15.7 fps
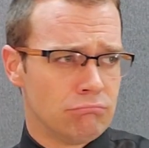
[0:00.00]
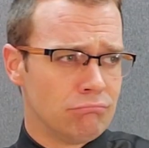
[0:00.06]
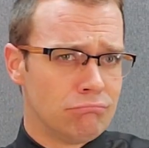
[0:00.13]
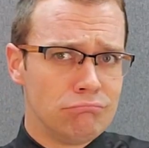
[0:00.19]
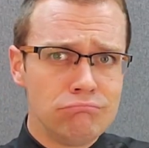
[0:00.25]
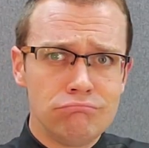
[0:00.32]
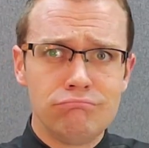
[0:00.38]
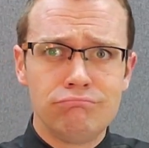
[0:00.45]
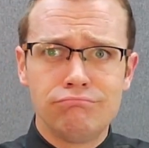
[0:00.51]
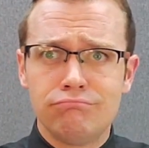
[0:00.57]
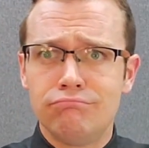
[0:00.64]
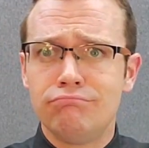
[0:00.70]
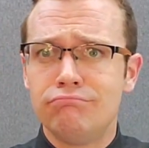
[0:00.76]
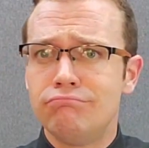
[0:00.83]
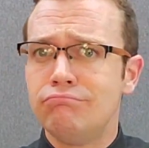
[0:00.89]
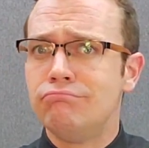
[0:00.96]

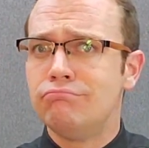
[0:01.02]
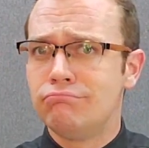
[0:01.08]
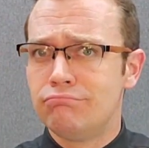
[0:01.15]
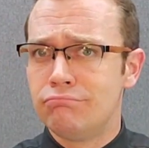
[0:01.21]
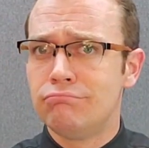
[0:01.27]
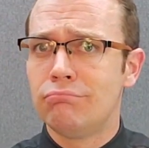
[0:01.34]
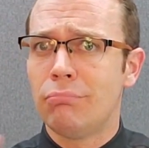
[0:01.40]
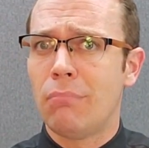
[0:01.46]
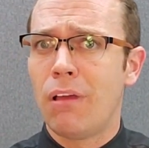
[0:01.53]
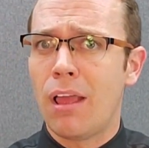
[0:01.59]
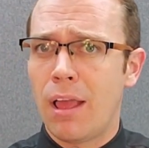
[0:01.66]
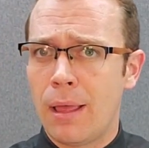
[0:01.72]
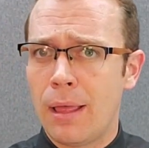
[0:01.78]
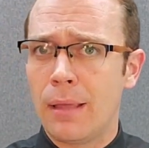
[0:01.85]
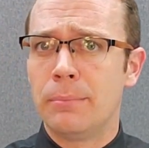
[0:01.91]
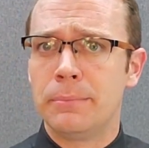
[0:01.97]
evacuation plans,
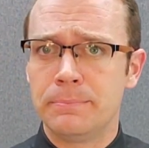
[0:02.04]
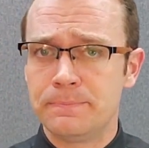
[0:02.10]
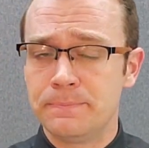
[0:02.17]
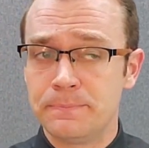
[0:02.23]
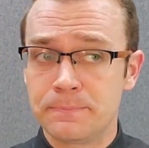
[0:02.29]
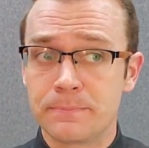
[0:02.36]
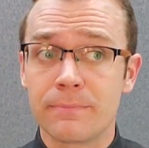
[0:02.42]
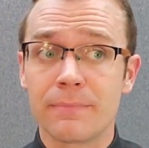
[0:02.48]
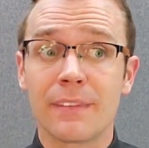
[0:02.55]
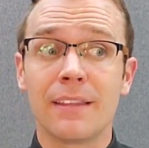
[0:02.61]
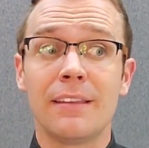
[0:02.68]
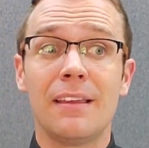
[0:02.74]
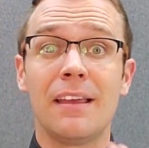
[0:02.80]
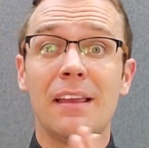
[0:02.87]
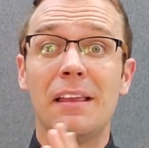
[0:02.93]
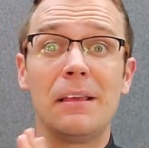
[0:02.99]
relevant
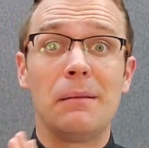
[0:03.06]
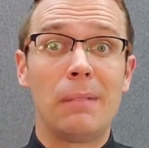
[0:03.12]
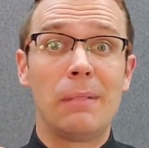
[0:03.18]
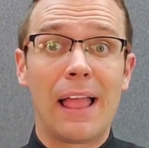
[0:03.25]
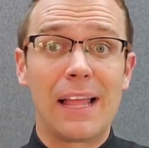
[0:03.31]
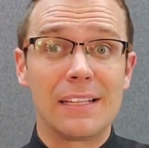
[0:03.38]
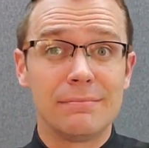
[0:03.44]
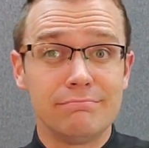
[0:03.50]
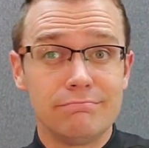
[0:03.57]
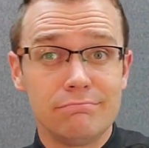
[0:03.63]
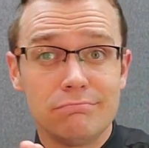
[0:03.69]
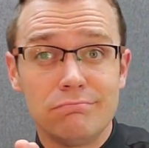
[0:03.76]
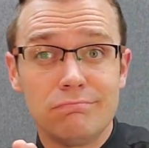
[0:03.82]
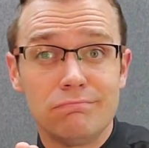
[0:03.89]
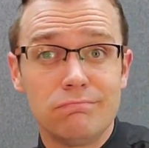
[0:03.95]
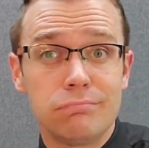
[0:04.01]
emergency
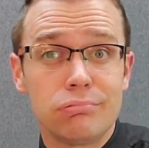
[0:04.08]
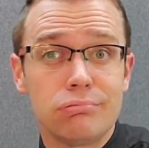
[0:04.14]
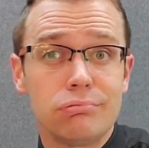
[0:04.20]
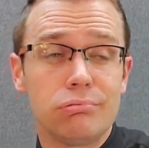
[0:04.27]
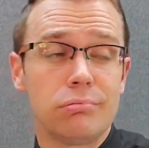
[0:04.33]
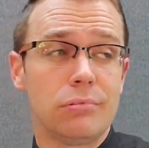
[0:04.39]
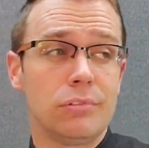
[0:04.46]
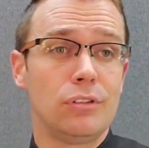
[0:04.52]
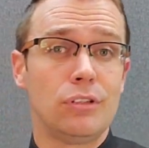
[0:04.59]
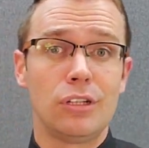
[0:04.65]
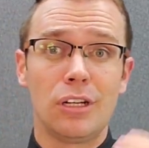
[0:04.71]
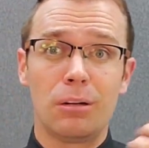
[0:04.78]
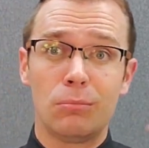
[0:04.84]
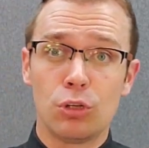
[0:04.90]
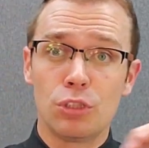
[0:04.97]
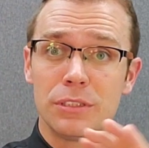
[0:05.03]
documents, and personal
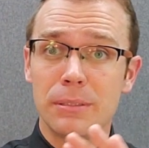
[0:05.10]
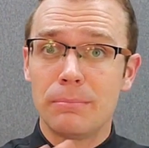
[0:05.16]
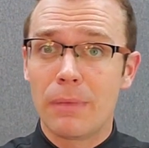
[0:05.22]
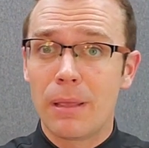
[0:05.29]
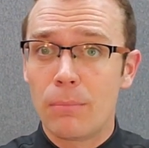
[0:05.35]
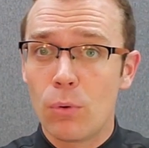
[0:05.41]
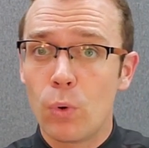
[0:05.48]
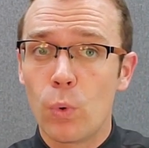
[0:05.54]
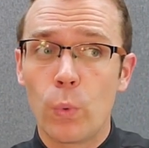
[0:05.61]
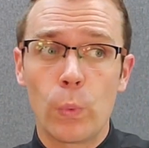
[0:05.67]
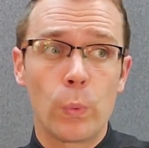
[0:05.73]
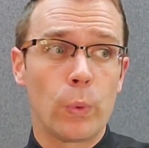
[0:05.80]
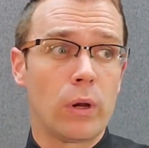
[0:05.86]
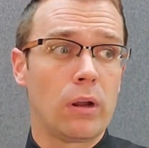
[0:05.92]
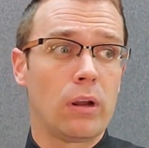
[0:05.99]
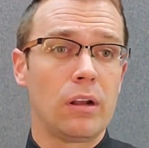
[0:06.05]
disaster plan
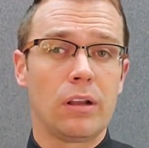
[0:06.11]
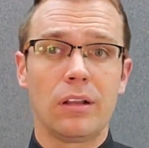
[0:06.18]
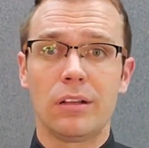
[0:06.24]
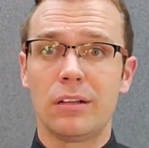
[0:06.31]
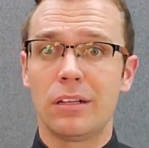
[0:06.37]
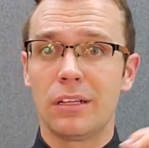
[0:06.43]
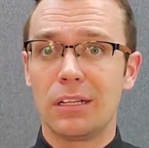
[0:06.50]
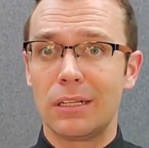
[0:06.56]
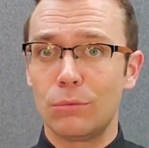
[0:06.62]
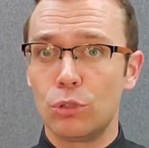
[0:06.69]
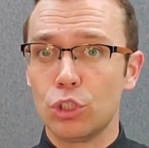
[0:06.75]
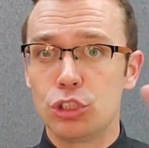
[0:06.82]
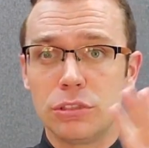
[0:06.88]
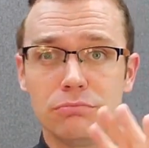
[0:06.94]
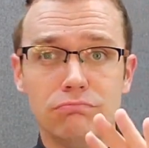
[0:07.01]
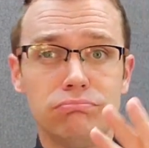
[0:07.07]
when you complete
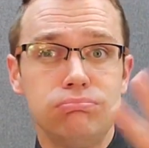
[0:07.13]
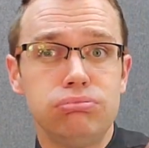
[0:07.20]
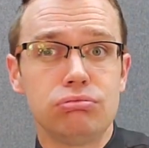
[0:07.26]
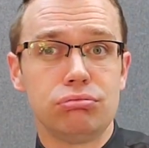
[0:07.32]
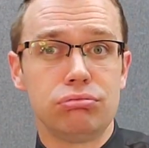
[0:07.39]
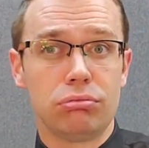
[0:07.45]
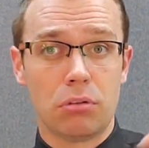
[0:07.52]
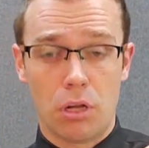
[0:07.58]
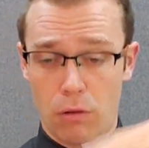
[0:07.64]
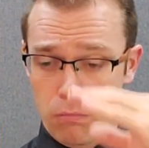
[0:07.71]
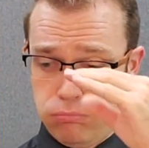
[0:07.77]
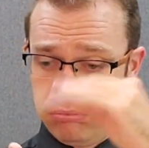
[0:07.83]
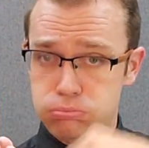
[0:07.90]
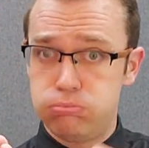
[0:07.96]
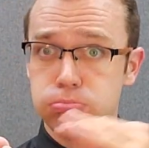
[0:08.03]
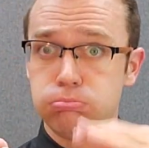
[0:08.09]
them.
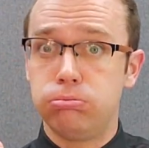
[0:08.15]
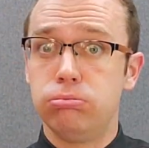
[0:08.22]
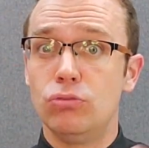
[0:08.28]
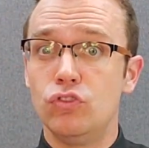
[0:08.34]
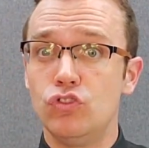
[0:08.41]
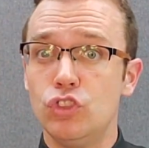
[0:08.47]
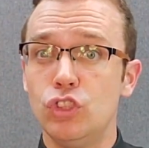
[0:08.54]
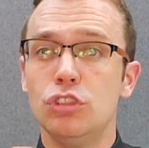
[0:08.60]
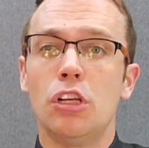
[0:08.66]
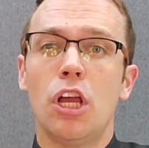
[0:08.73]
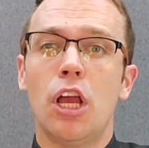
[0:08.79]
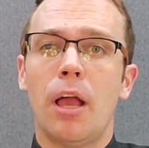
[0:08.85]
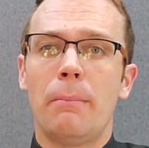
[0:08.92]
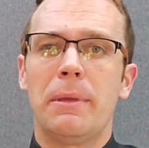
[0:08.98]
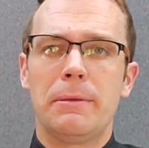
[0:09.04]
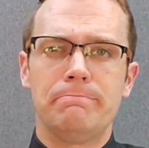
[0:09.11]
Arrange
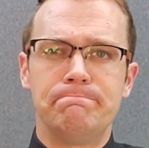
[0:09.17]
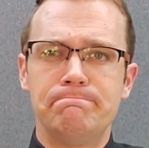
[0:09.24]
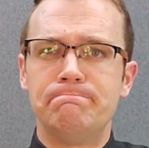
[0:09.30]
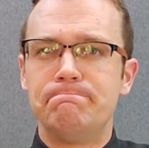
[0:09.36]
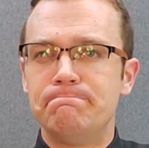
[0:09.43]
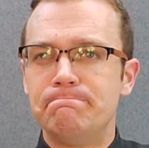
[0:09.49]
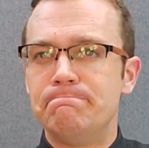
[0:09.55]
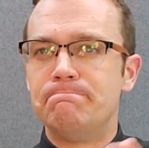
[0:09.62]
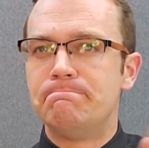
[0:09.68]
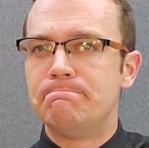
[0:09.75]
with your network